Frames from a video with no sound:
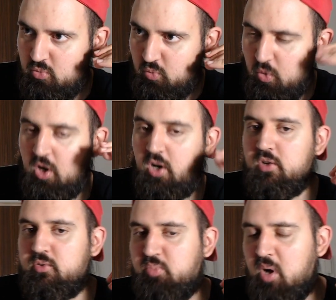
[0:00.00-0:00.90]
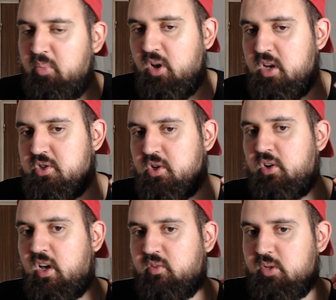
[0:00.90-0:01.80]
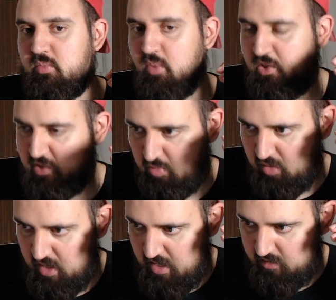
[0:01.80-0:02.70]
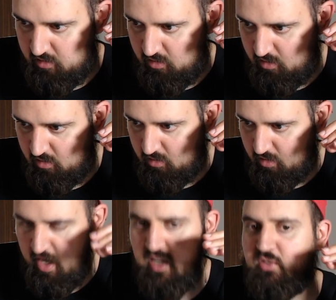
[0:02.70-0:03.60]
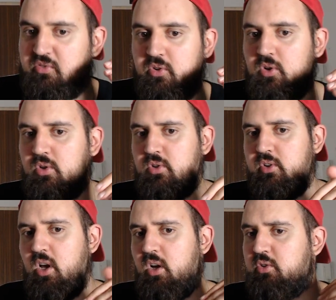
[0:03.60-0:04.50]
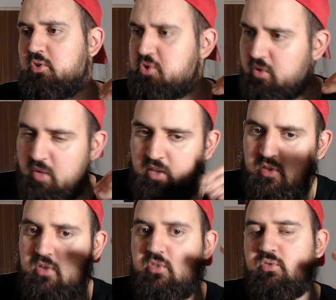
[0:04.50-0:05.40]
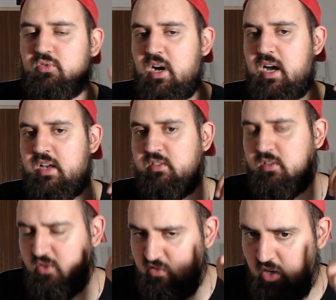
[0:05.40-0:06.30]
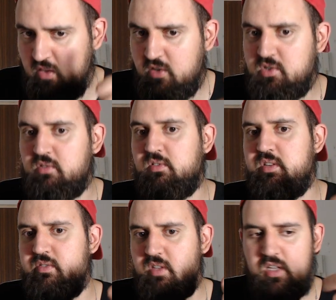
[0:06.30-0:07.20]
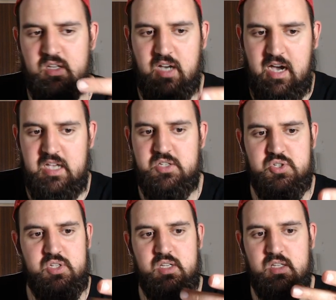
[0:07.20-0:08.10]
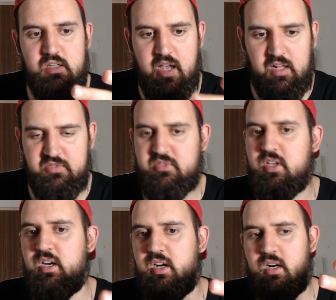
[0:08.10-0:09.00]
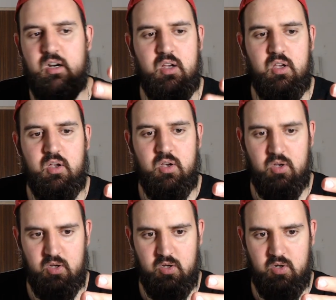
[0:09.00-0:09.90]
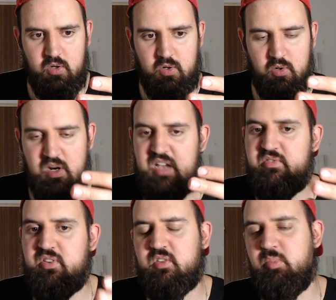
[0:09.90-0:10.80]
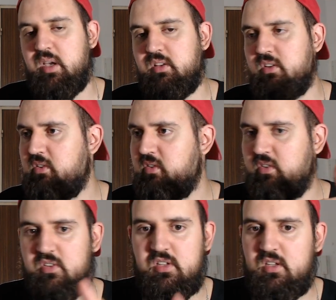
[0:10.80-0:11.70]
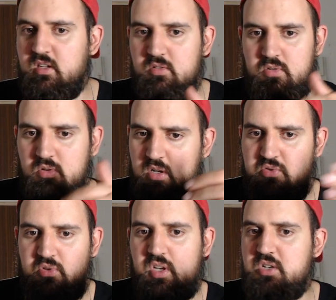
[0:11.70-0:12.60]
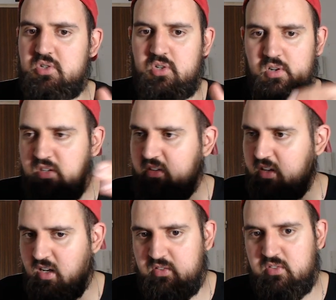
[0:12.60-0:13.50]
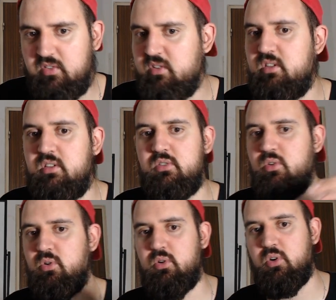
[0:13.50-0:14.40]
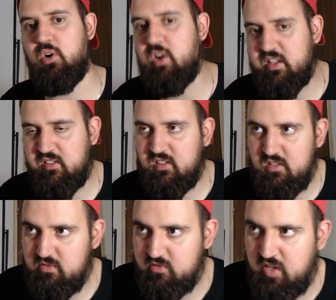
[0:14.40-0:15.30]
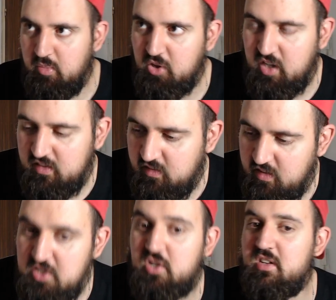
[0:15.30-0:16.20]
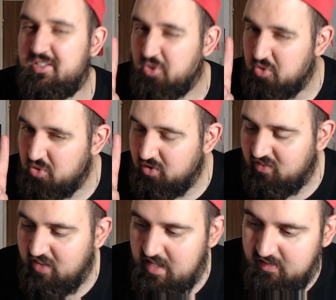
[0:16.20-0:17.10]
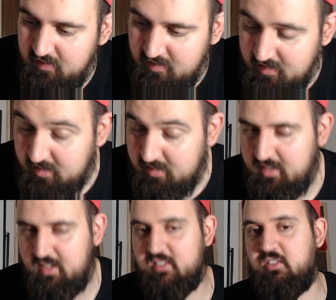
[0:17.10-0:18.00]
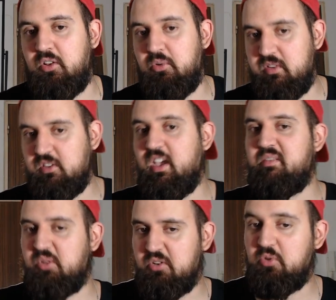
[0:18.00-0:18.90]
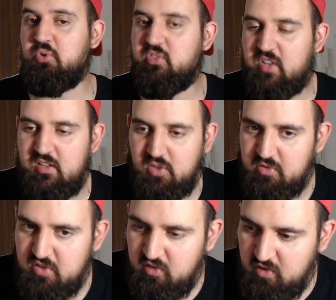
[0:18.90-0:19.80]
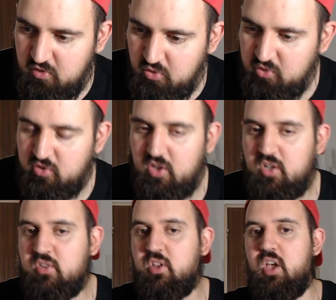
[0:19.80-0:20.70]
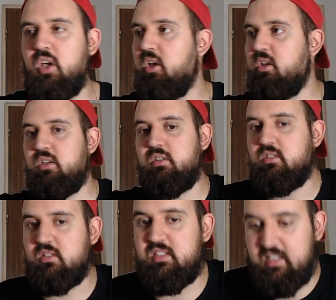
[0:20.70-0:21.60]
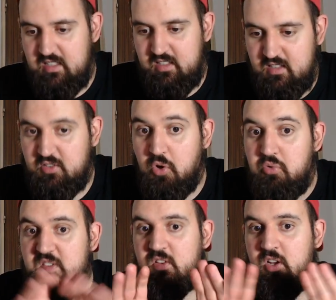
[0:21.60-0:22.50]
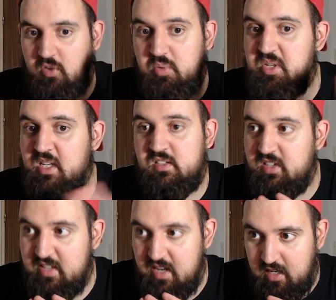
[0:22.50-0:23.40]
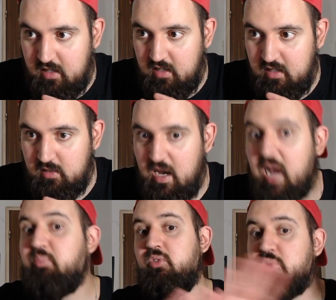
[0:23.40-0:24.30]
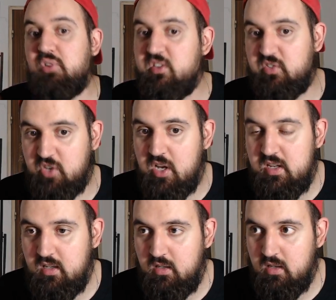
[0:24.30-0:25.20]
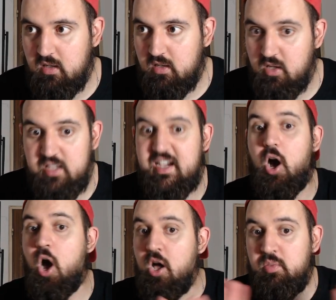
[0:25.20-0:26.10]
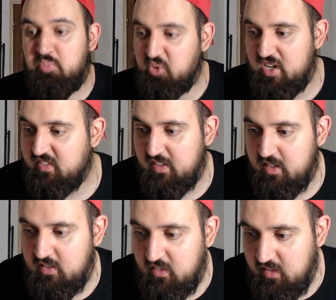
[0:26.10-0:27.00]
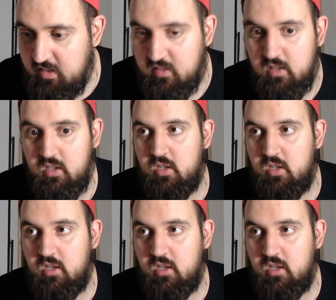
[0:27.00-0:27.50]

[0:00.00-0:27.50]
world population has been multiplied uh, eightfold, the tremendous rise in the standards of living, hygiene, healthcare, uh, life expectancy, uh, education, literacy, uh, relative democratization in the good sense. It's not always the case, but in a good sense of institutions. The results, objectively, they are absolutely stunning. They are unprecedented